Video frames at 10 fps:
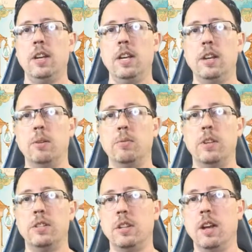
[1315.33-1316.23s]

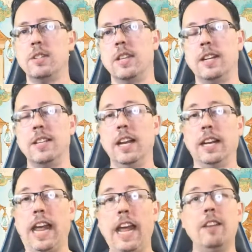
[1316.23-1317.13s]
the deluxe things in it,
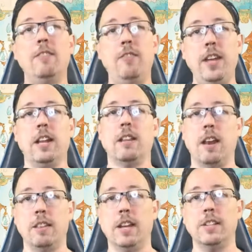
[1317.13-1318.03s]
can fit a
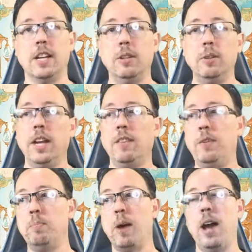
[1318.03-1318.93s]
lot of things, including if
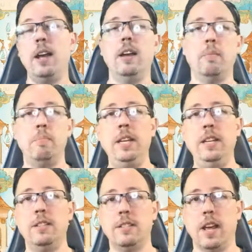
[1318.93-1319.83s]
you buy a mini
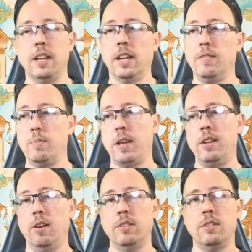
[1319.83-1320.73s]
set, like if you buy
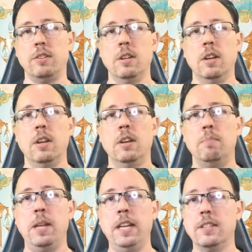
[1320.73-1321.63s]
the artisan
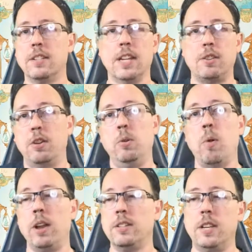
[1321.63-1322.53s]
minis, because that's all you
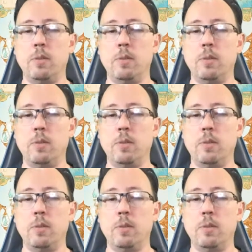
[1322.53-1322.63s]
want. Let's say